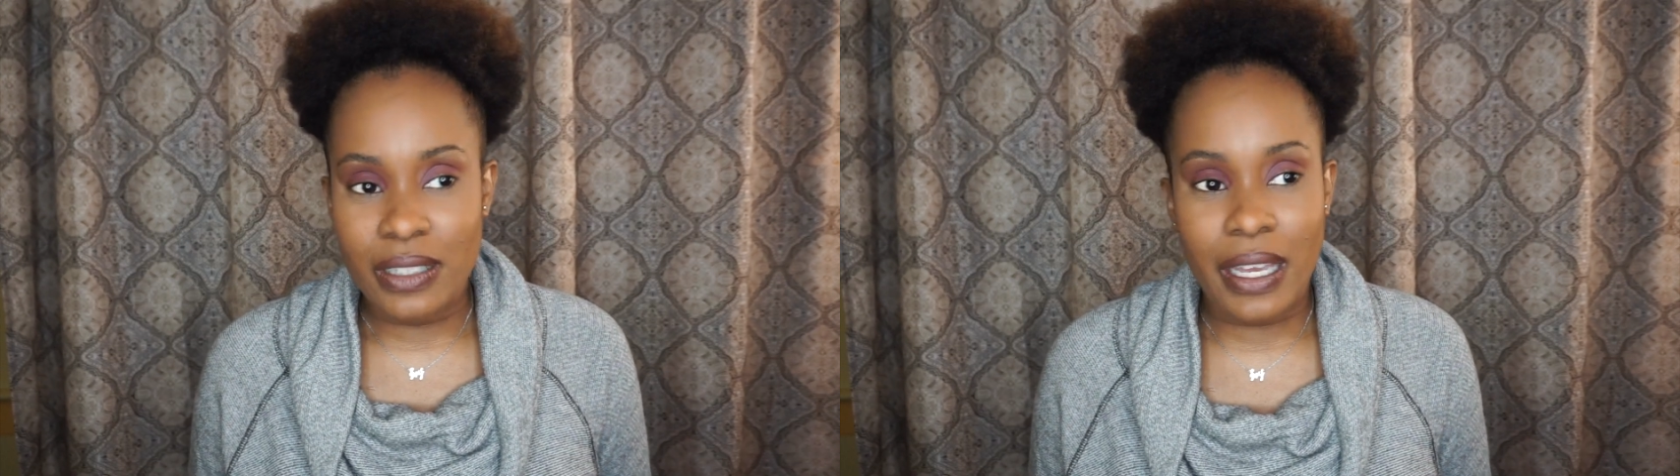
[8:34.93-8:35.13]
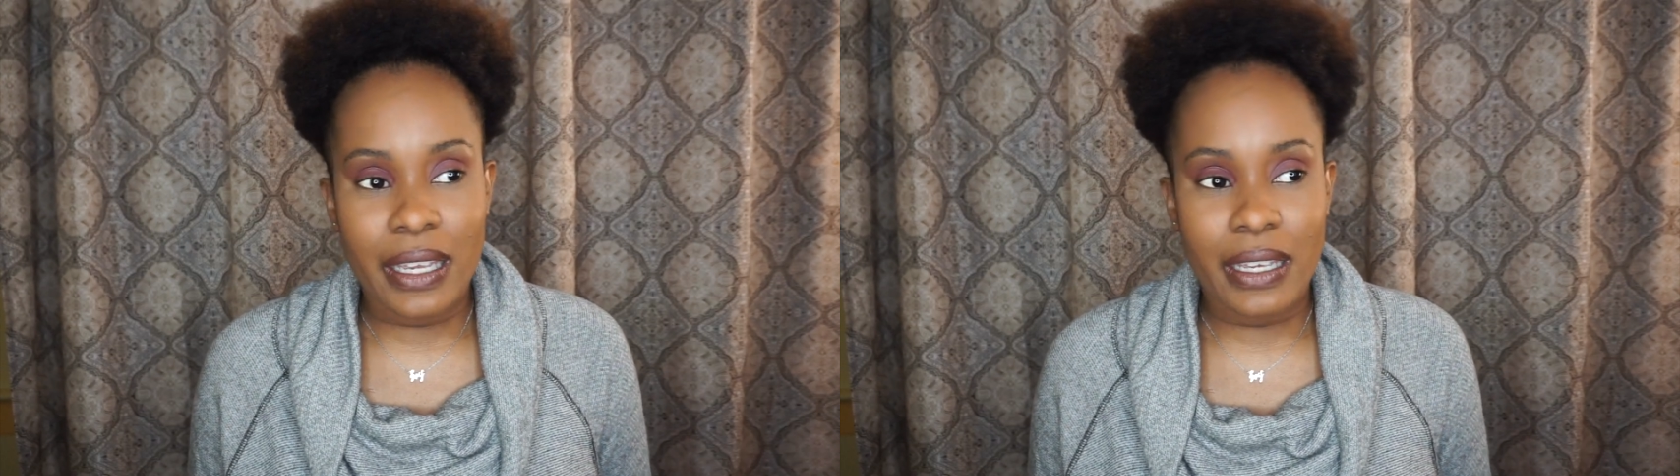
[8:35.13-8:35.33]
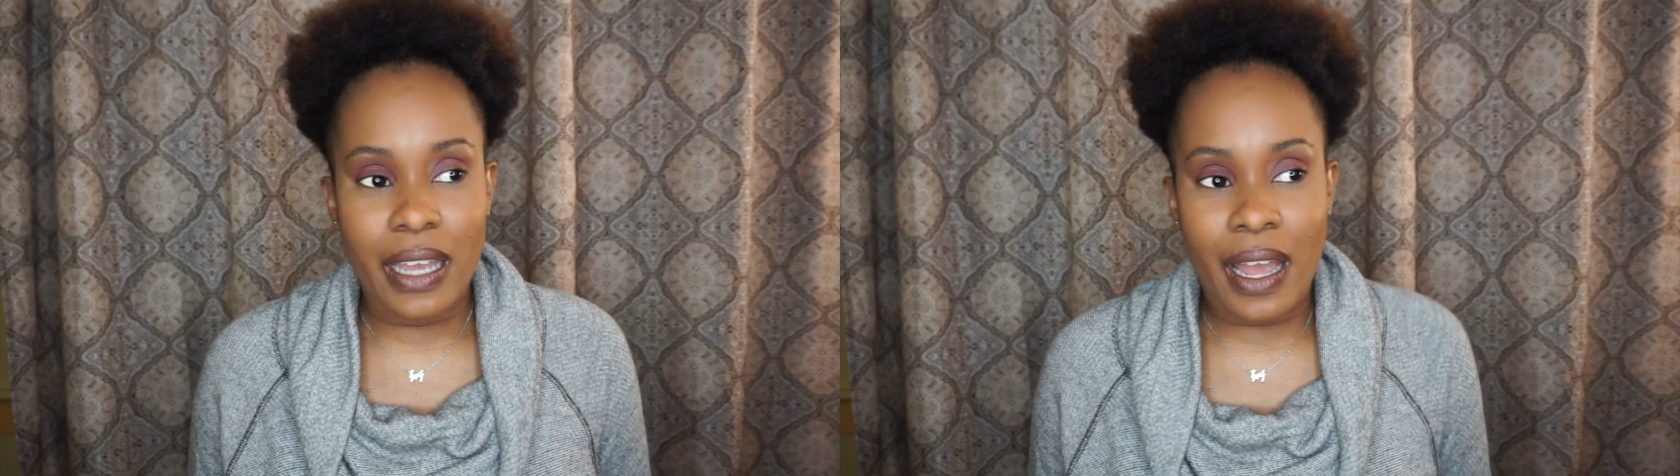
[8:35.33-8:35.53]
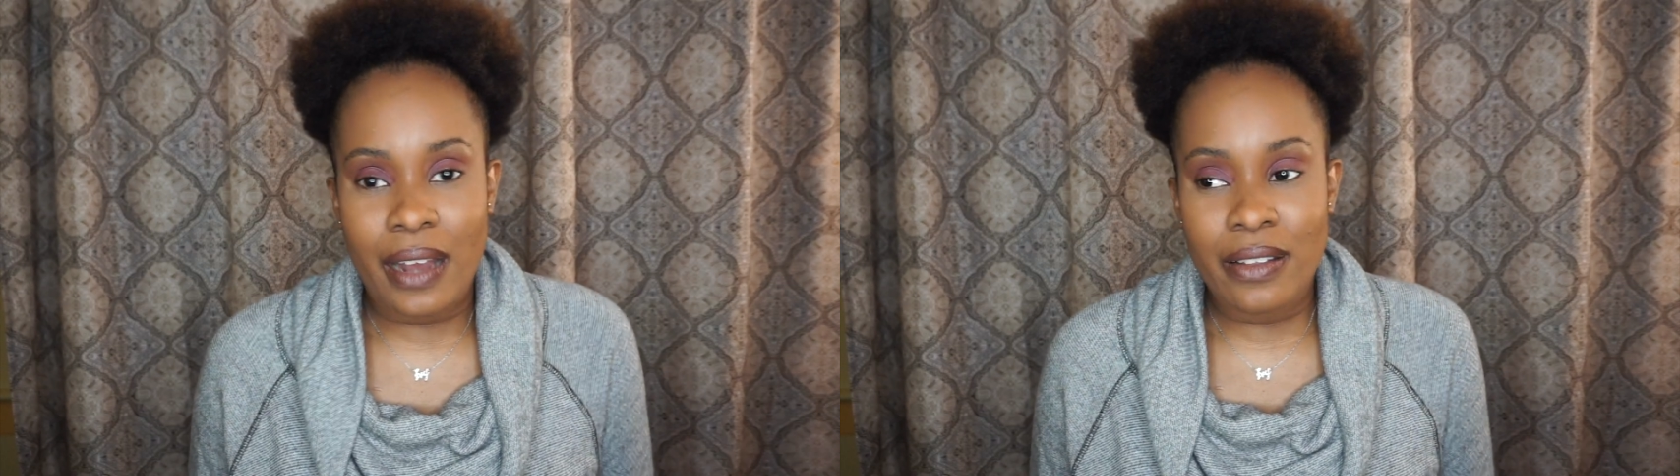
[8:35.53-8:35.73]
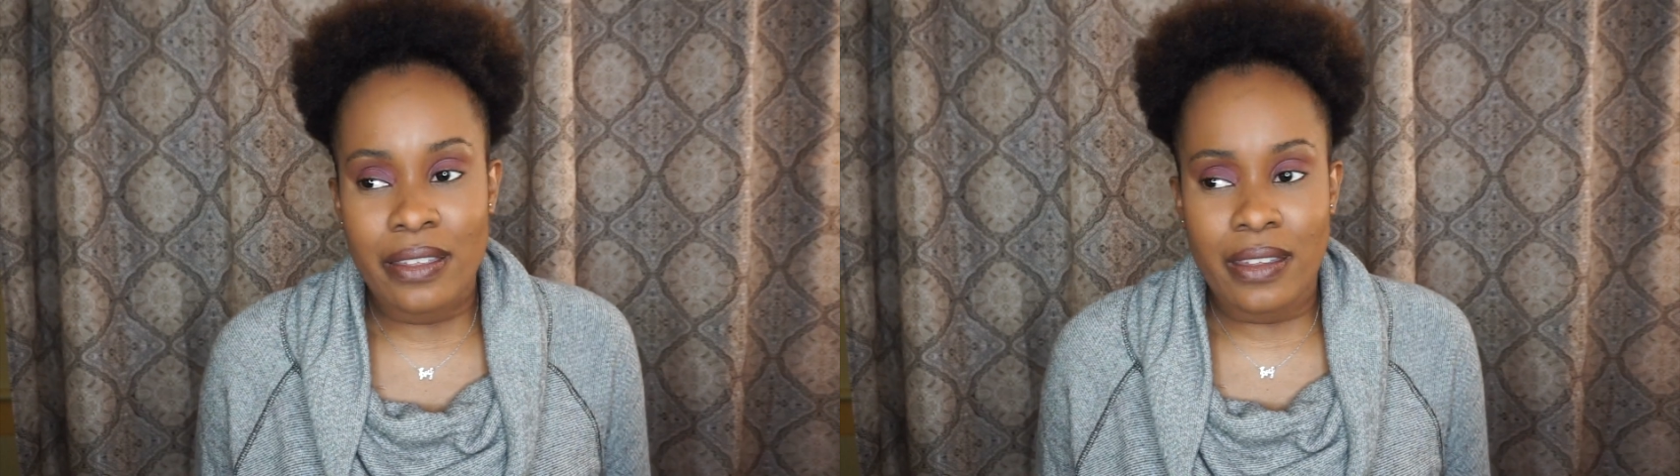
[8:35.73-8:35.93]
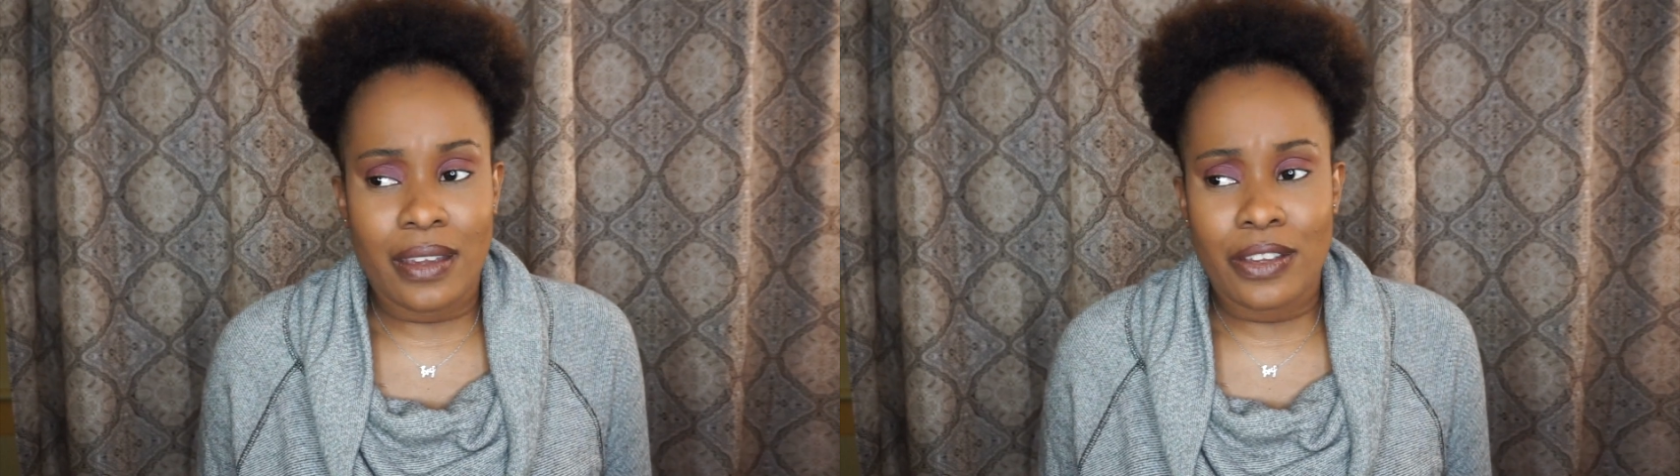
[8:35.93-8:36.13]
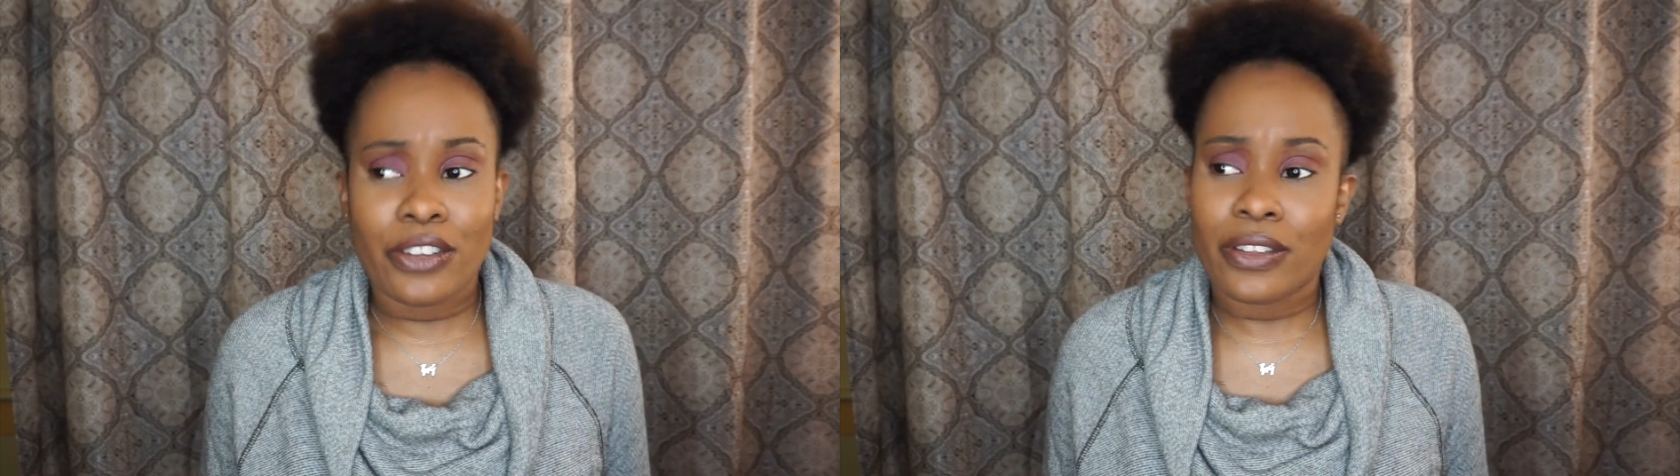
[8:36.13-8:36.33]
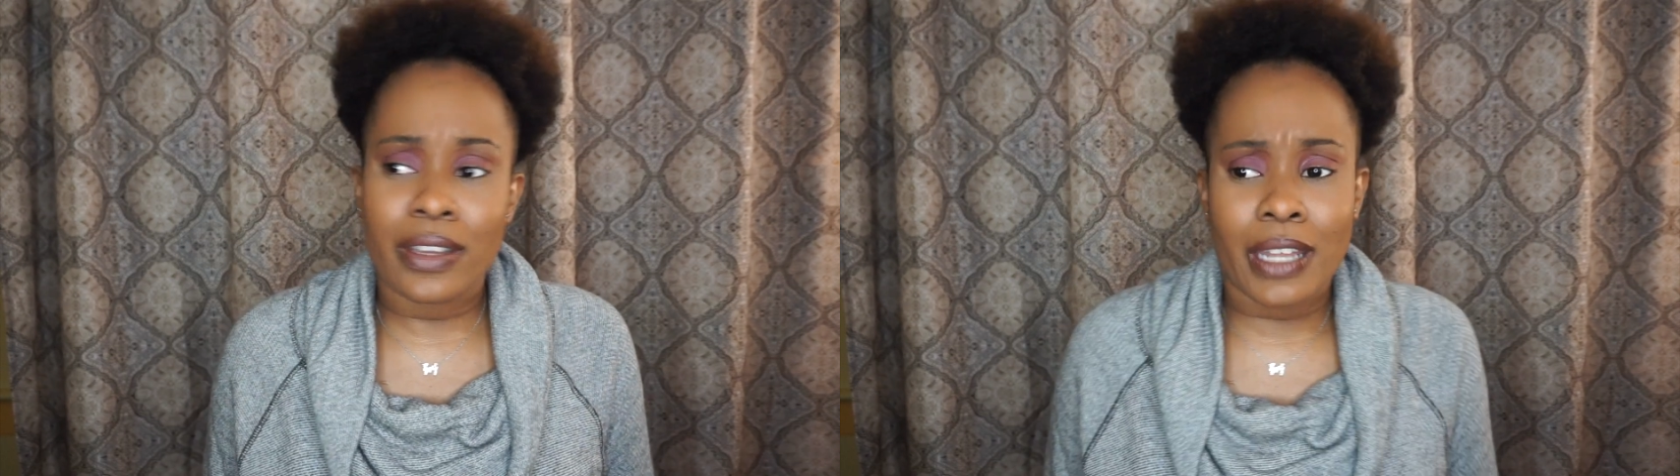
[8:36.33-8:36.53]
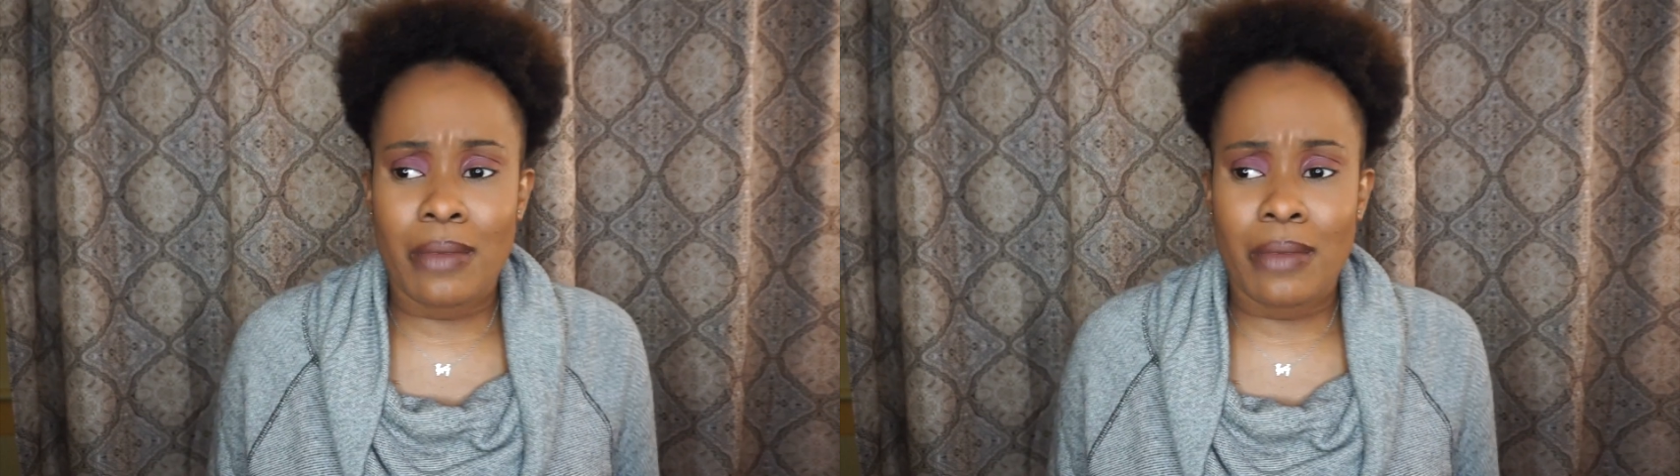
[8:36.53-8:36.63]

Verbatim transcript: Like I'll think you're looking